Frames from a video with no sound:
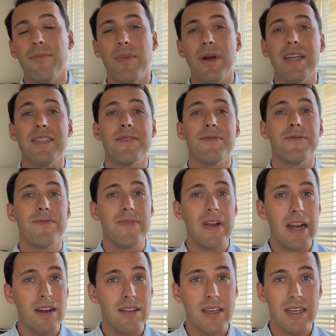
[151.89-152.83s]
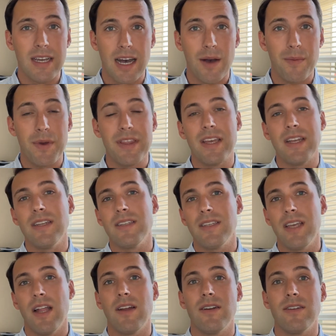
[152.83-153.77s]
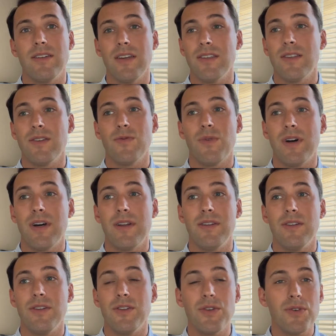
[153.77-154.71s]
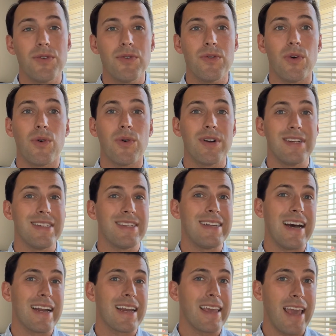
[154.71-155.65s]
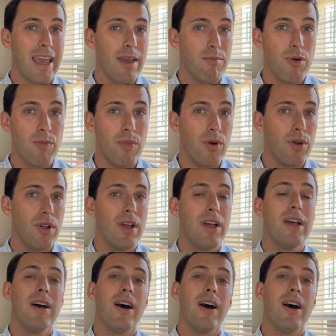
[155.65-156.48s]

but it's fairly common that a seller doesn't want to do or is not capable